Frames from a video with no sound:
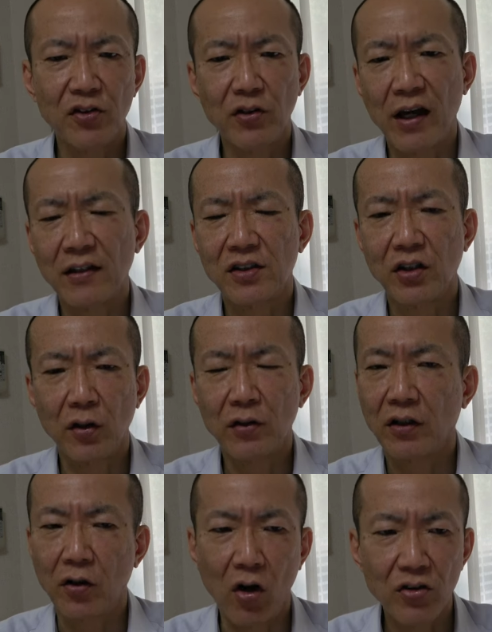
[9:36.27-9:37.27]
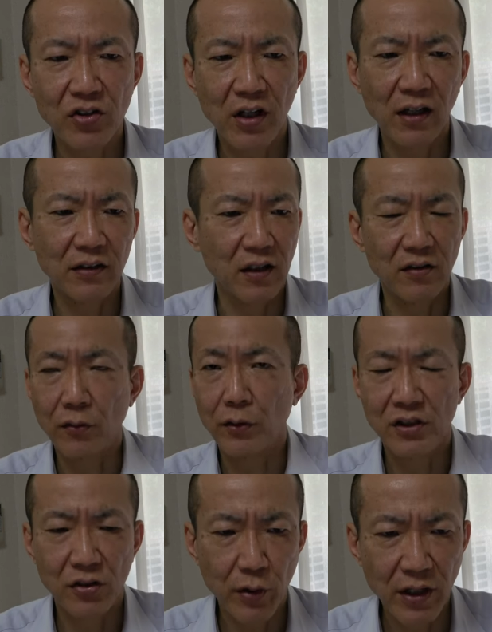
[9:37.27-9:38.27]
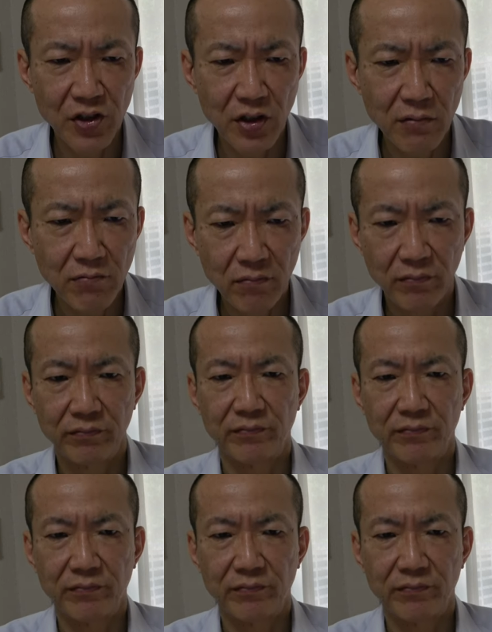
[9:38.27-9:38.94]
to execute a contract and registration